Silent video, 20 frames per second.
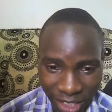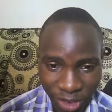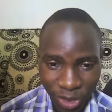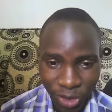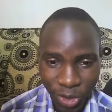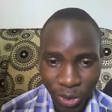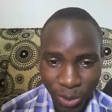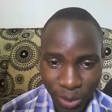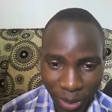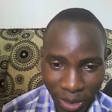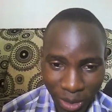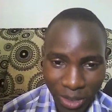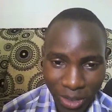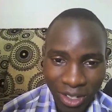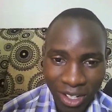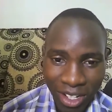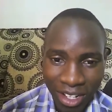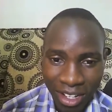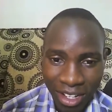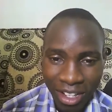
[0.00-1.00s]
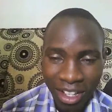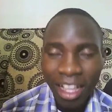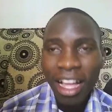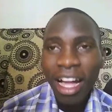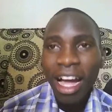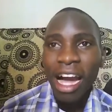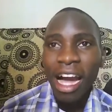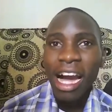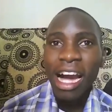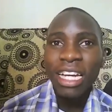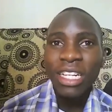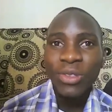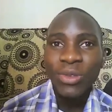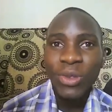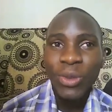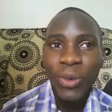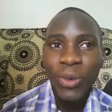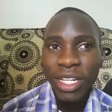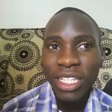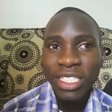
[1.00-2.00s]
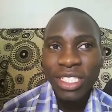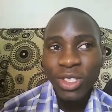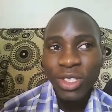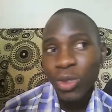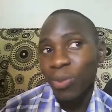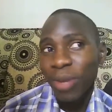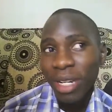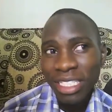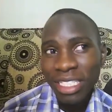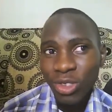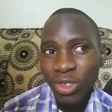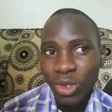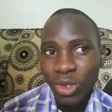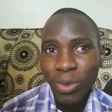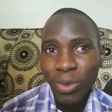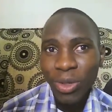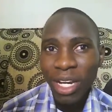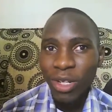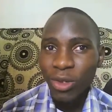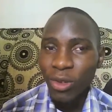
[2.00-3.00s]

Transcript: into Drupal, and we went too much in Drupal,